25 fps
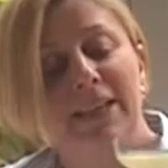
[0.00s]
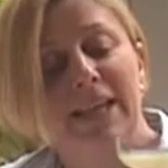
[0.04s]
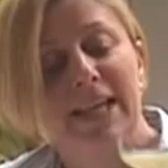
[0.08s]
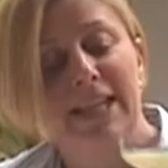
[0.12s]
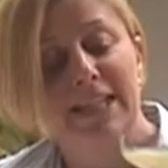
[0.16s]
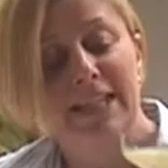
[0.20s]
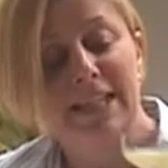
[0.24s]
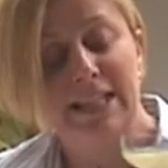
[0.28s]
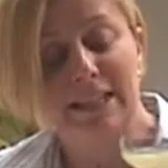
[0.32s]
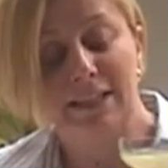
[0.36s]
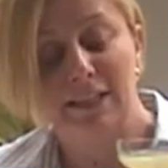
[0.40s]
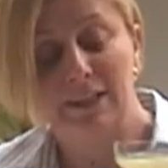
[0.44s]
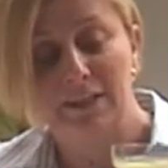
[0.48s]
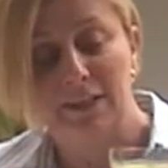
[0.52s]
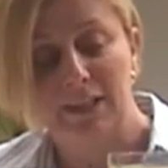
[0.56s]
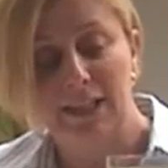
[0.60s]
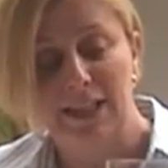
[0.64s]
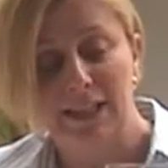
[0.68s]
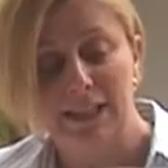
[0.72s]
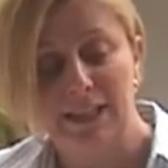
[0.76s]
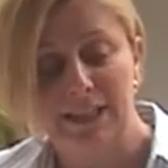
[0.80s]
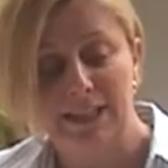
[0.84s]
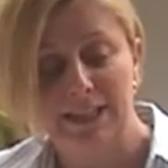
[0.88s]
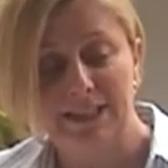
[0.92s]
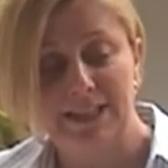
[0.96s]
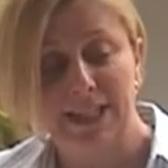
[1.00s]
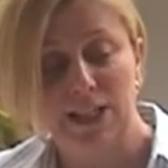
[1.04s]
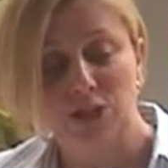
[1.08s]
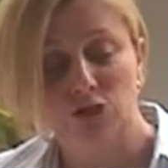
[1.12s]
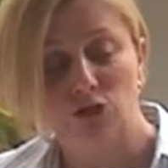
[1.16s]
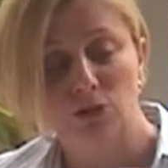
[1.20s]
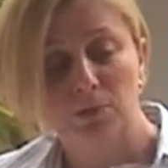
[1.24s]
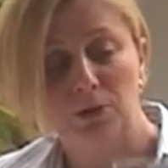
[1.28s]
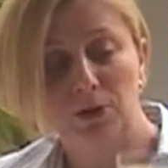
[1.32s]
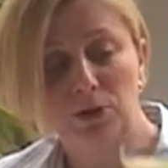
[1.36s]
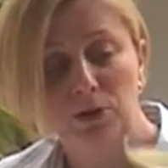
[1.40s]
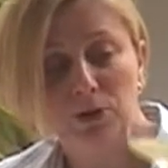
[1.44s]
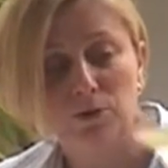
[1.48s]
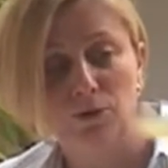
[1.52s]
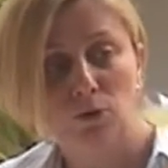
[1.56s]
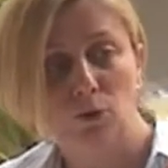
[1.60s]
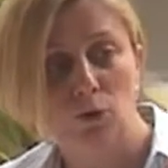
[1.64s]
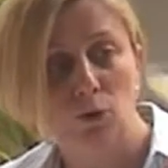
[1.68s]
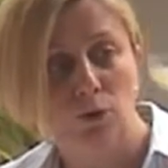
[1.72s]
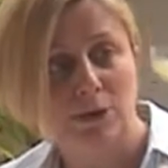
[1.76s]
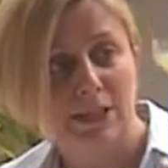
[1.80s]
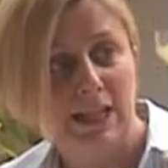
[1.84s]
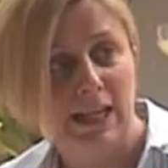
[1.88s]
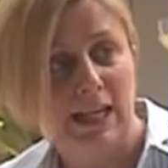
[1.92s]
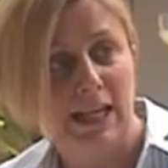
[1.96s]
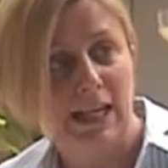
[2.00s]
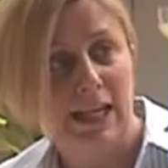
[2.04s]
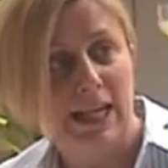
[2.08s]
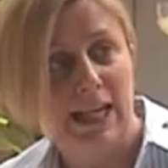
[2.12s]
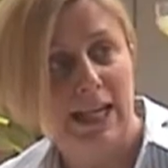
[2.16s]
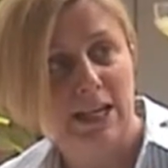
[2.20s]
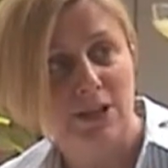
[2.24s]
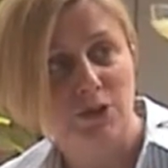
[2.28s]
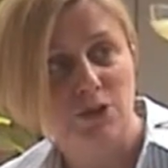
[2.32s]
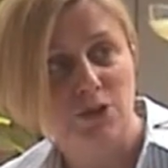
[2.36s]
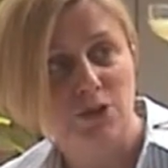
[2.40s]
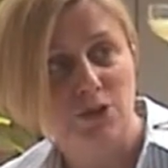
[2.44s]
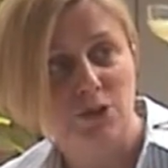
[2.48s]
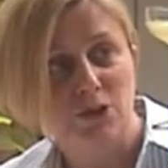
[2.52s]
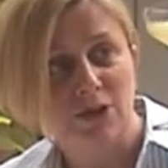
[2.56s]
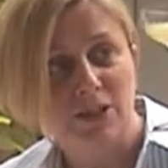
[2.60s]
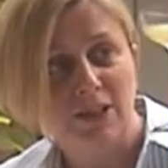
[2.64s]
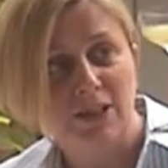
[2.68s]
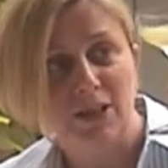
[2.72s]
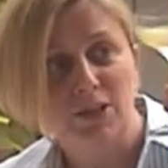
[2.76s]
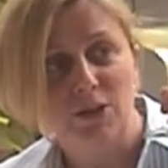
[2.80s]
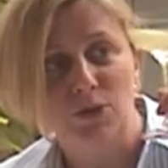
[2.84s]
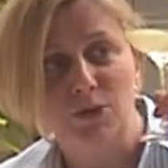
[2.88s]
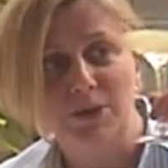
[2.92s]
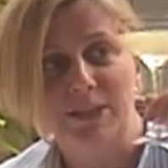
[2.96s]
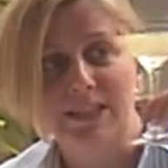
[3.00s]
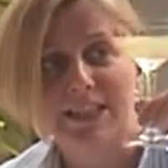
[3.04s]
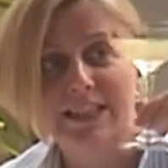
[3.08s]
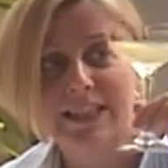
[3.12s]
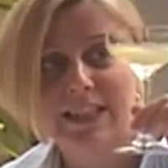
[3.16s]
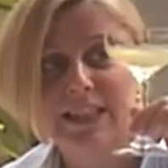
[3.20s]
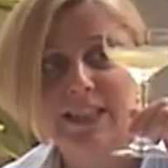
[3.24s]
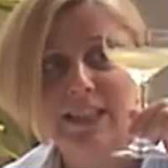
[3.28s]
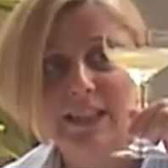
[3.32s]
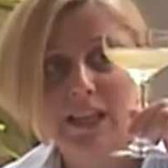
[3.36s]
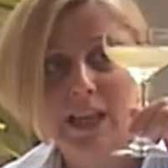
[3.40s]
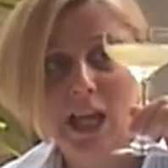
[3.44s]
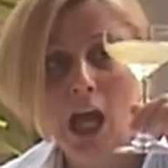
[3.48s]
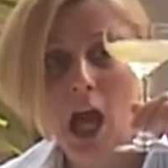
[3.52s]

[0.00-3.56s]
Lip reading: the 18th and the 19th century because, of course, it allows you to see the